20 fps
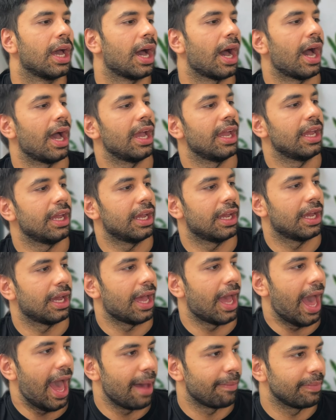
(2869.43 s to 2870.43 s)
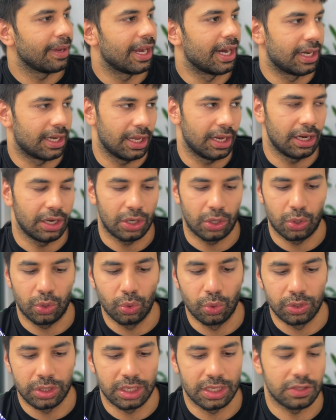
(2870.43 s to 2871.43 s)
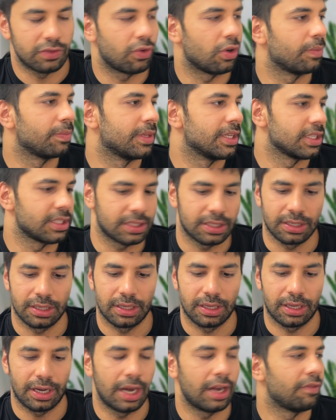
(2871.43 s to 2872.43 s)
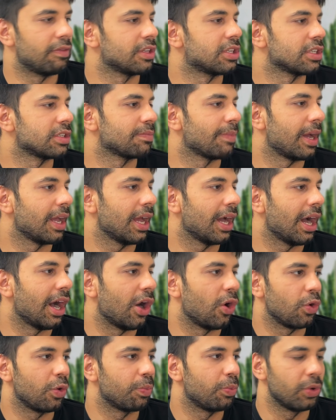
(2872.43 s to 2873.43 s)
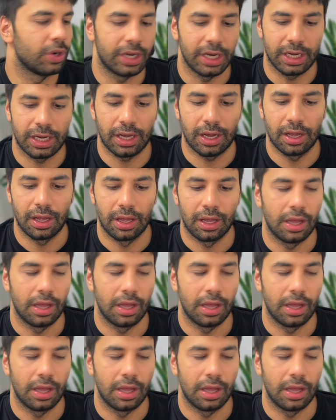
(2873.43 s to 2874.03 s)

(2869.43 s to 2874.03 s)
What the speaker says: I am getting two things from this, right? Which is my output data